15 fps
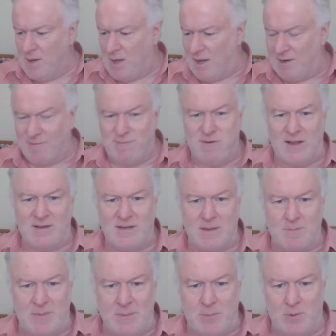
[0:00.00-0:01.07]

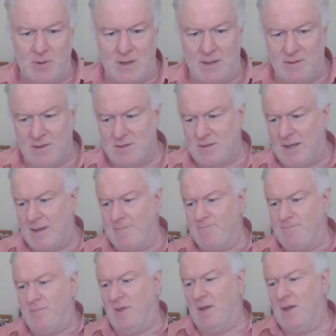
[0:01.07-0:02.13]
afflicting people at this
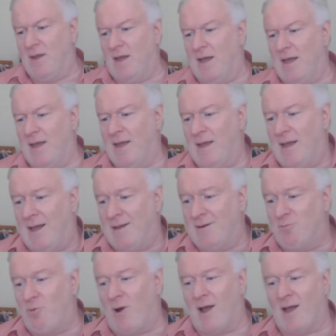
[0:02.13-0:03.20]
time.
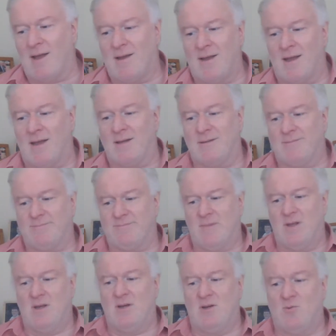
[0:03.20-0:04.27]
And what I
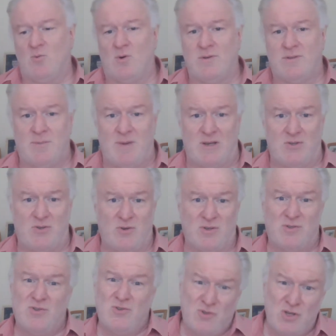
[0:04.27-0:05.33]
want to make sure
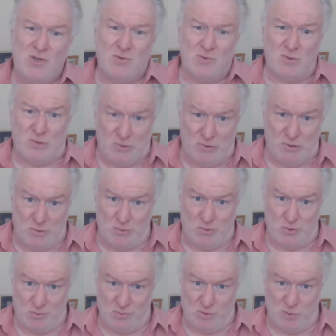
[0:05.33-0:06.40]
is you don't
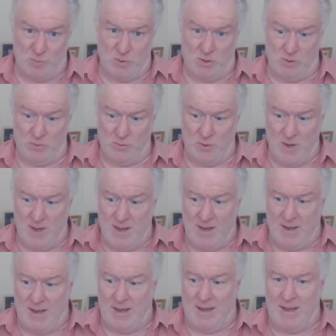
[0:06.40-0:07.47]
use super glue.
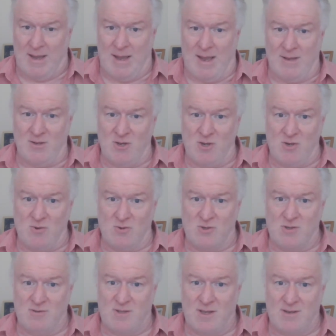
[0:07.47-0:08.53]
You
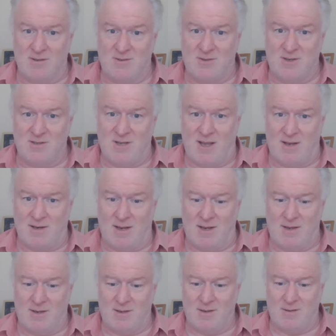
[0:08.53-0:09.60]
use things that
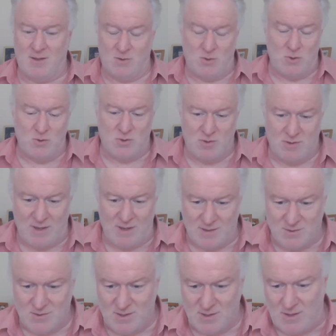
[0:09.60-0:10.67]
technique, that use
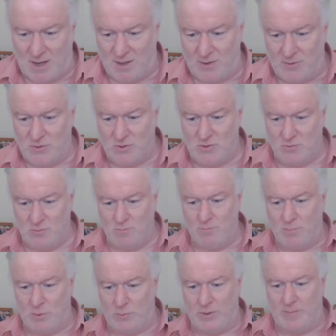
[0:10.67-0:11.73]
things that allow you to
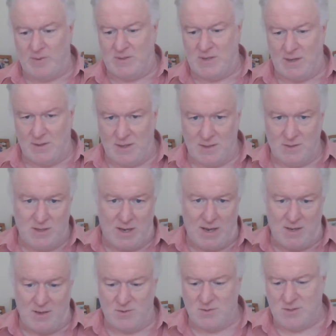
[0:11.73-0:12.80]
build up a technique to
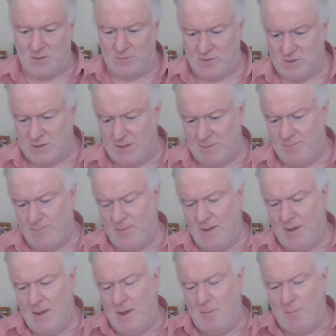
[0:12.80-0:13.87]
get you to self to sleep.
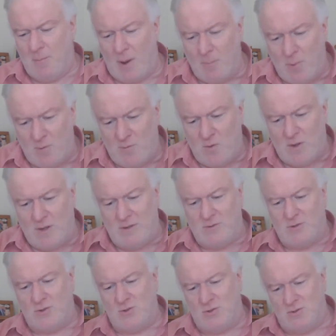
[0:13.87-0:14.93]
But above all
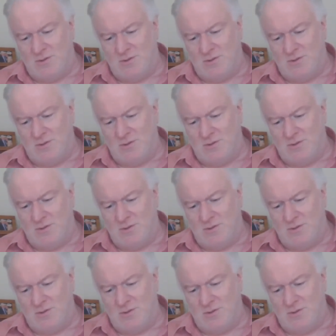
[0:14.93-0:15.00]
else,